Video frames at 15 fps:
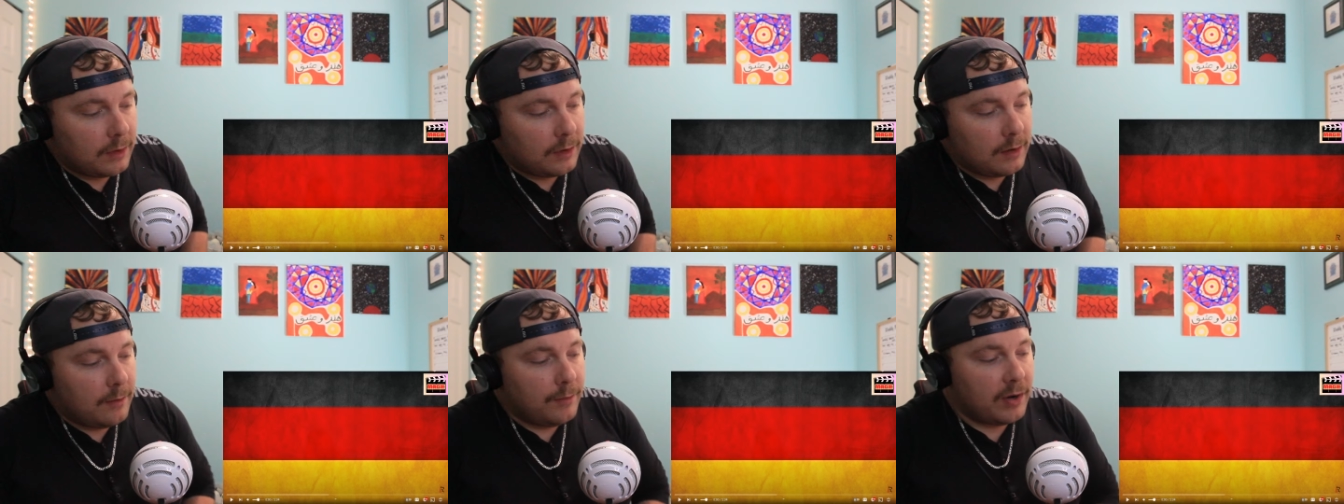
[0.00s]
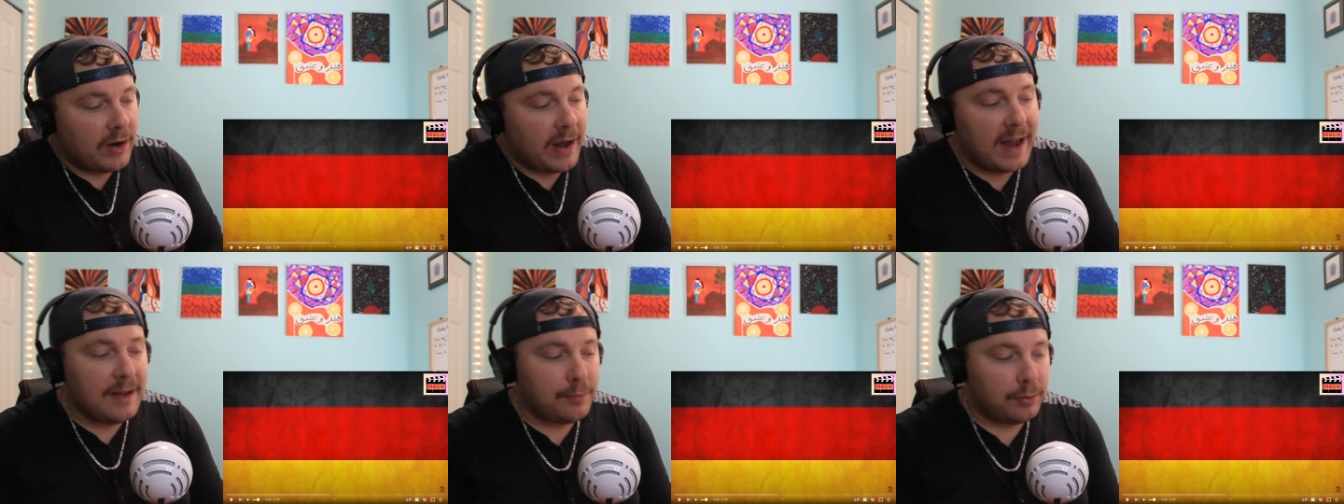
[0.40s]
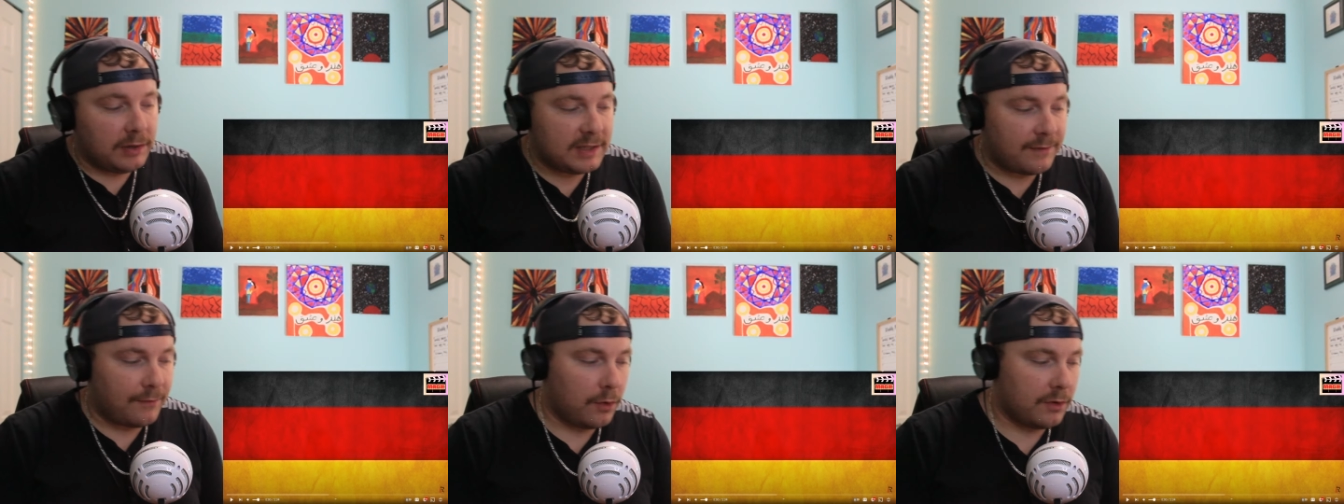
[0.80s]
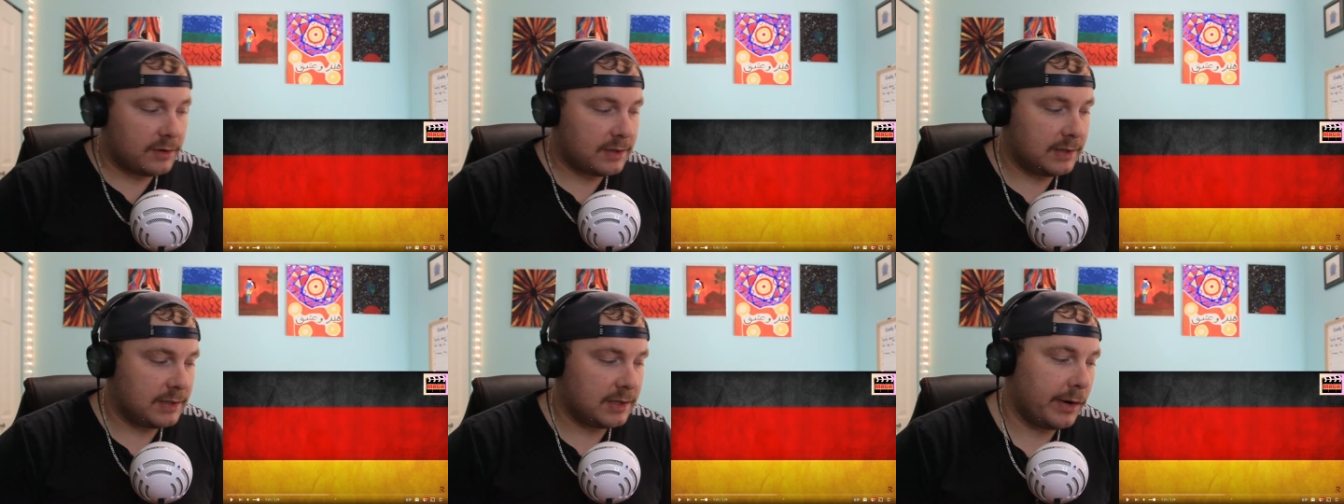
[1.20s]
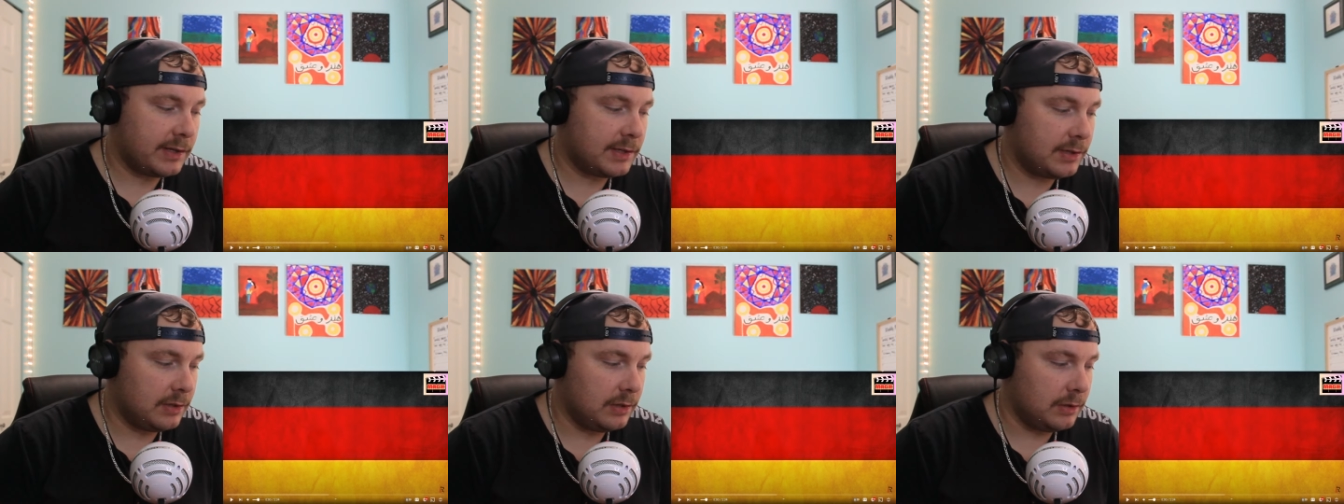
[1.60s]
But any police force is going
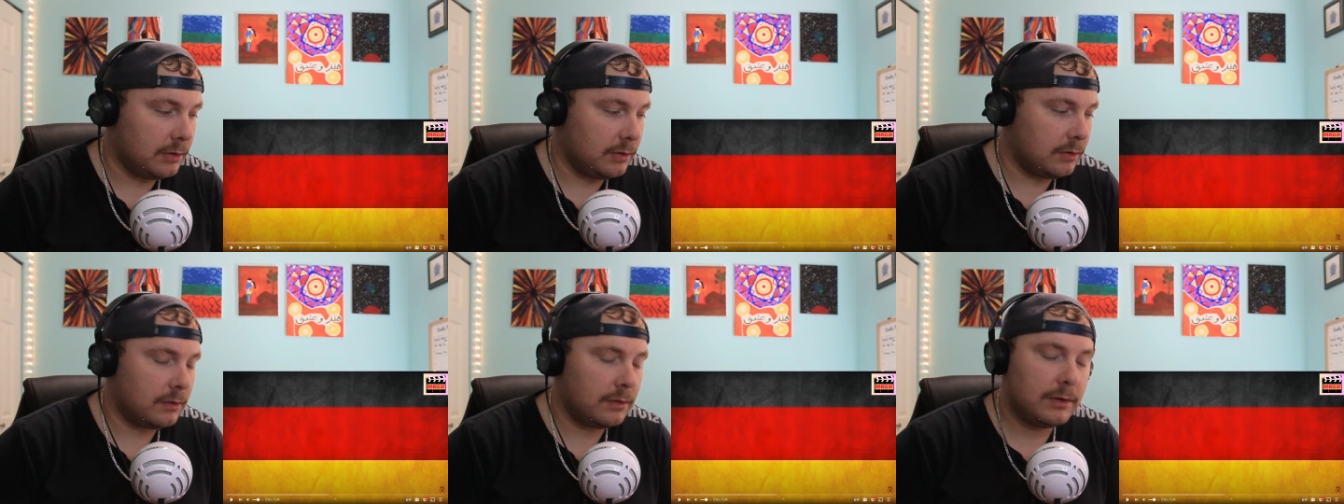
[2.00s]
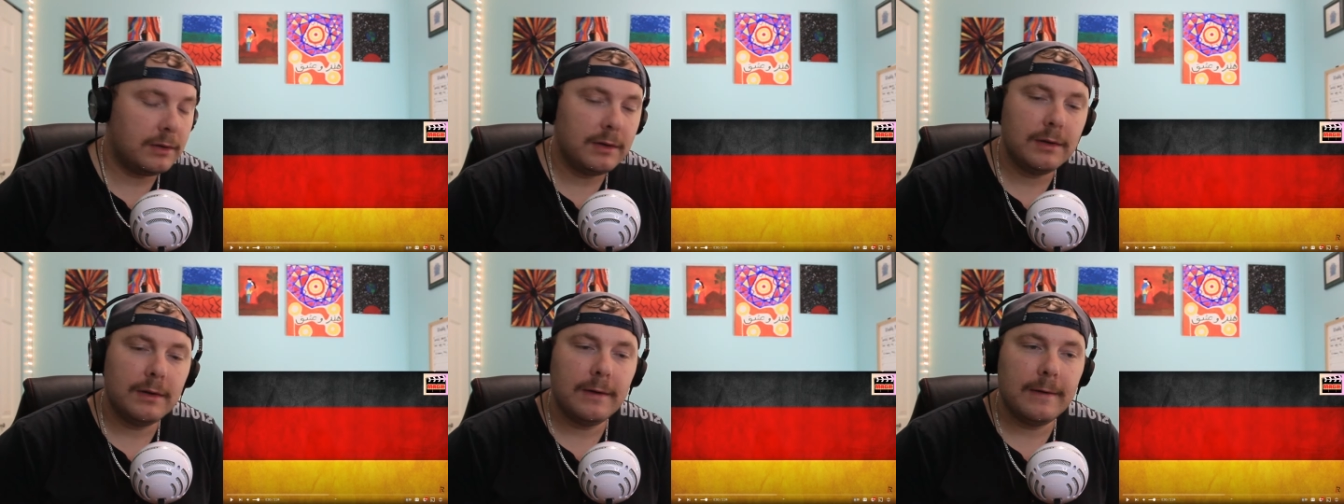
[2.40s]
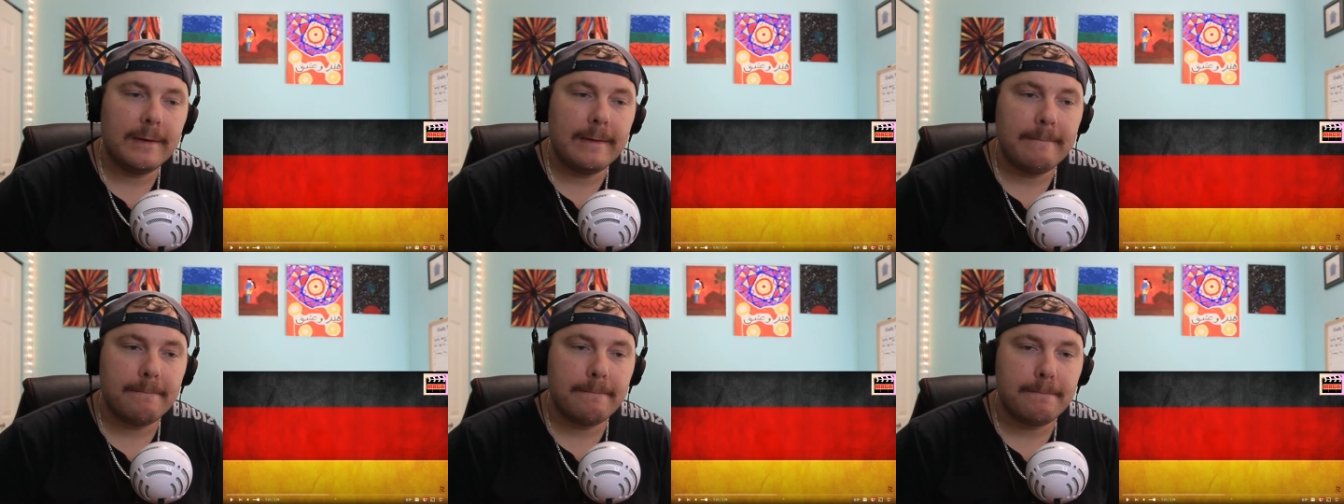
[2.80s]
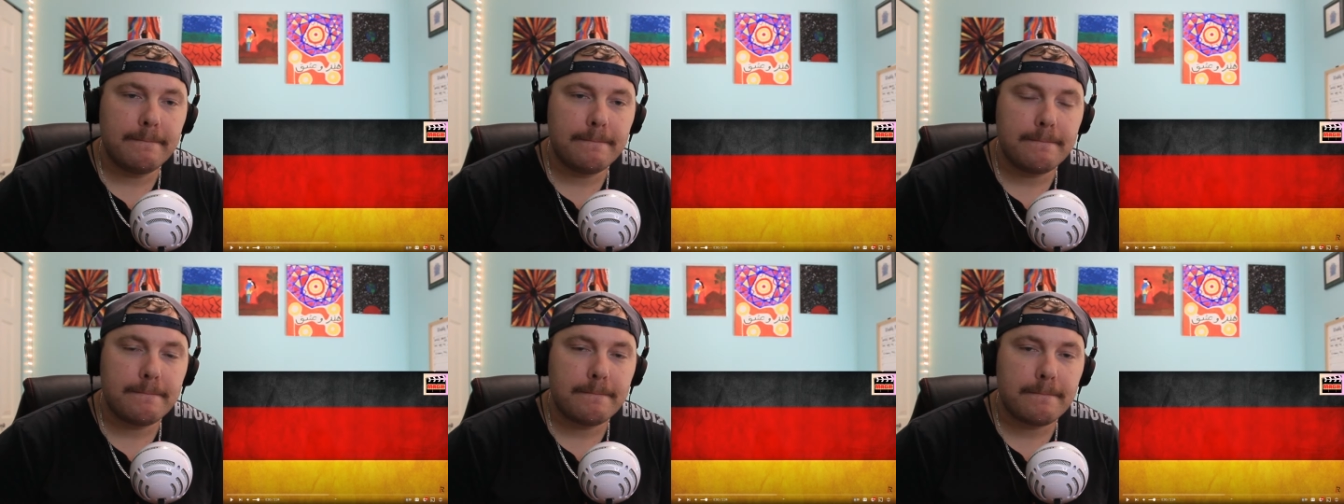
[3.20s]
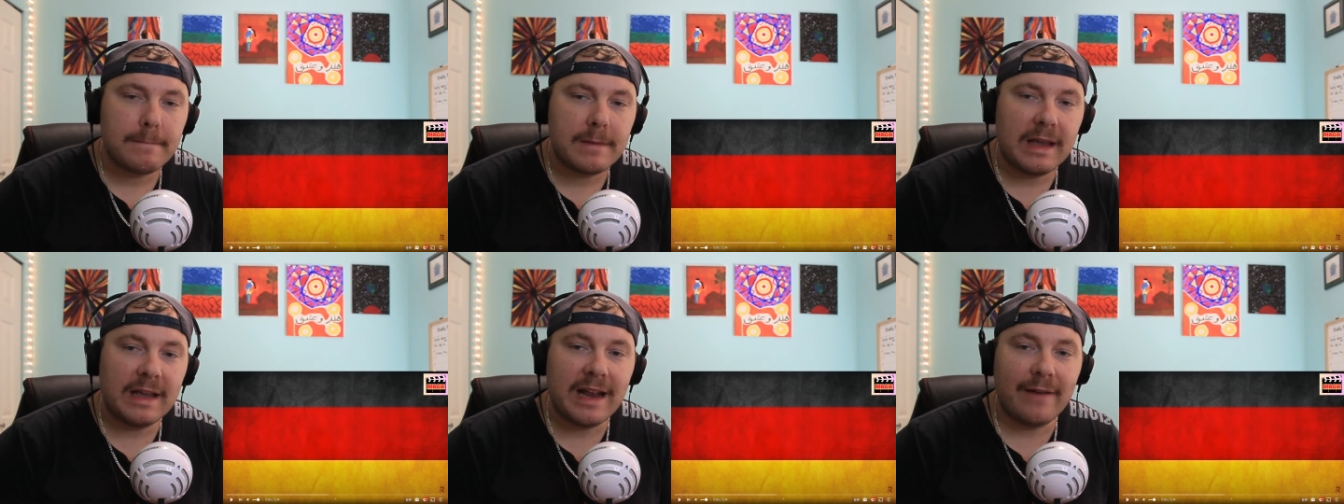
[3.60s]
to
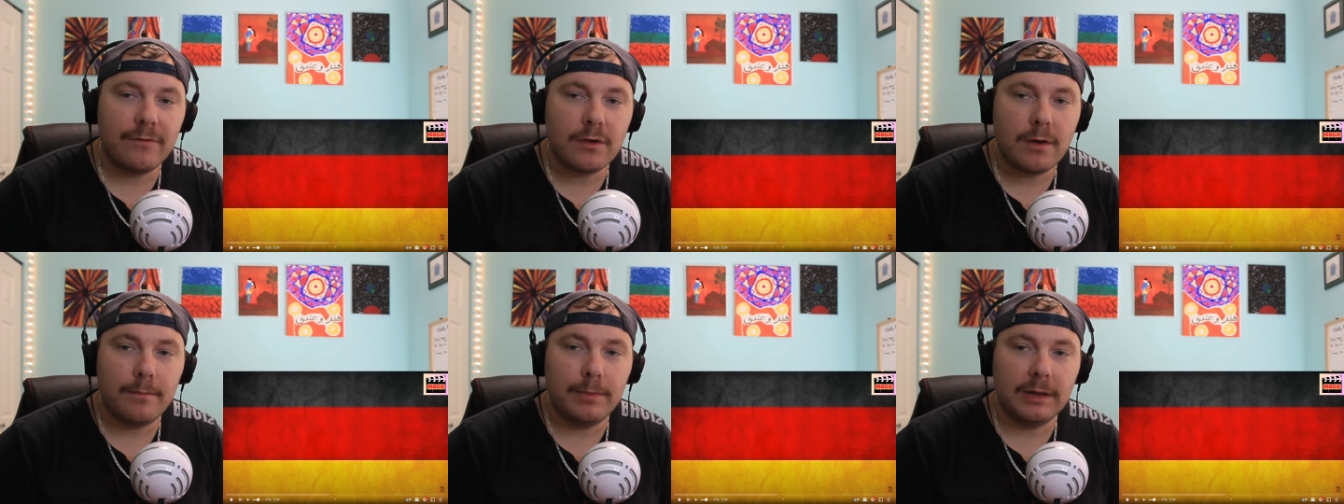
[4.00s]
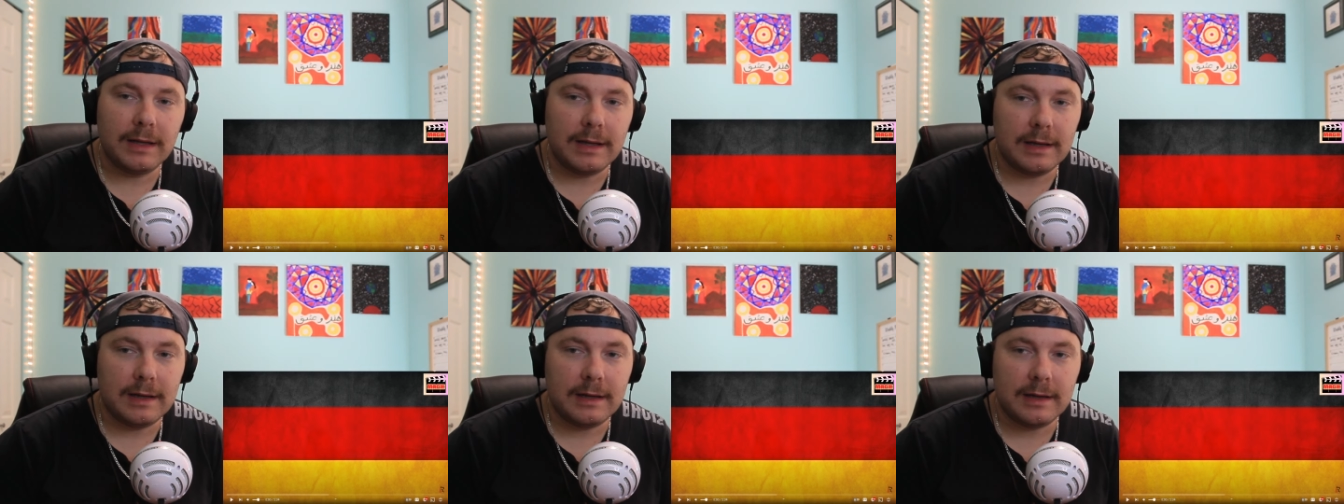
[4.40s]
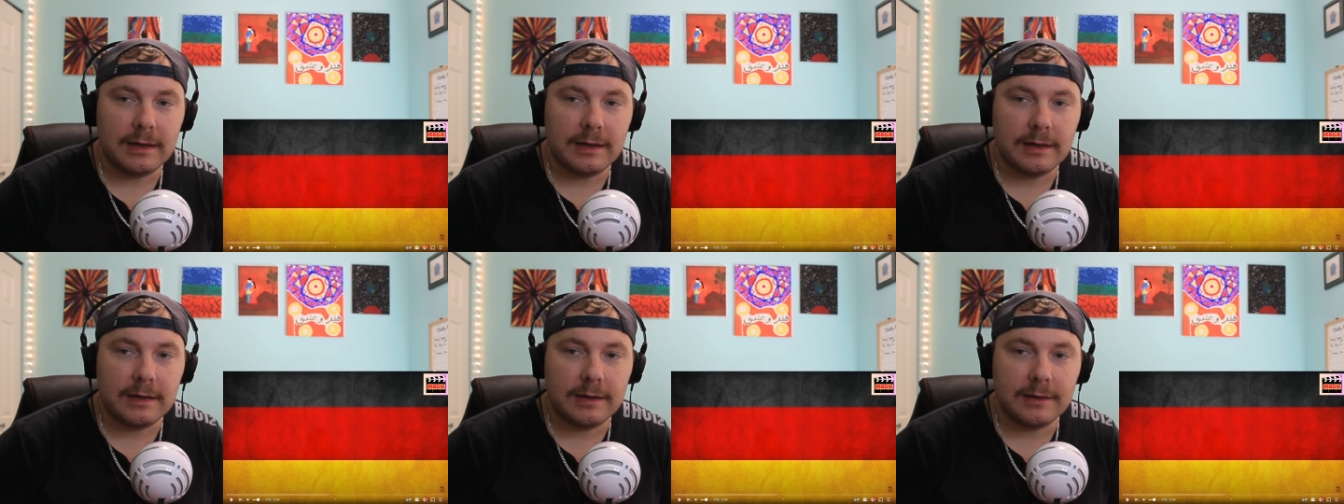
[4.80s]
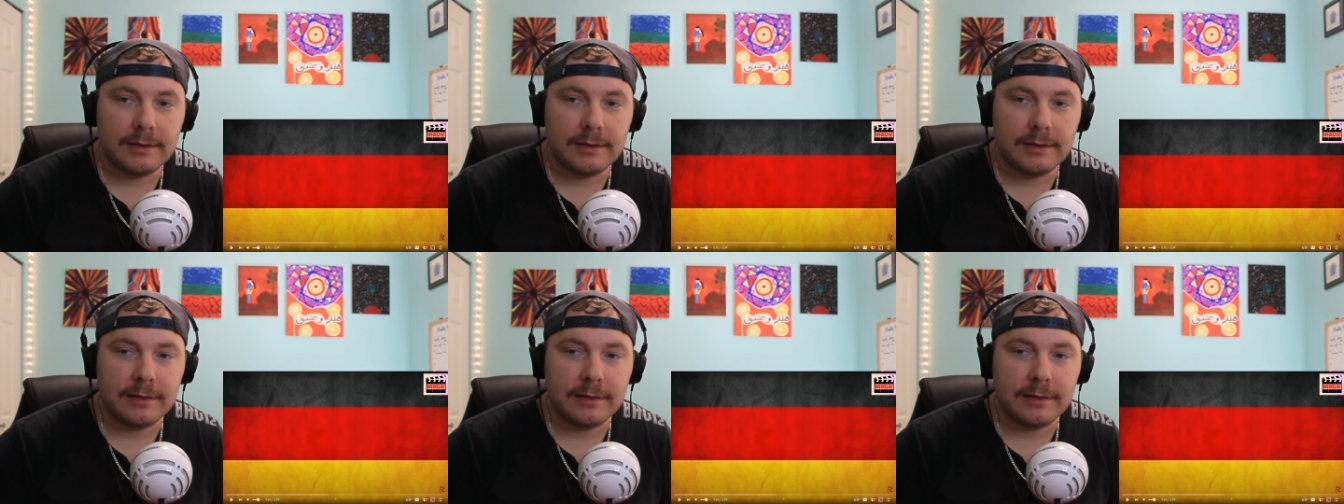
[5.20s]
inevitably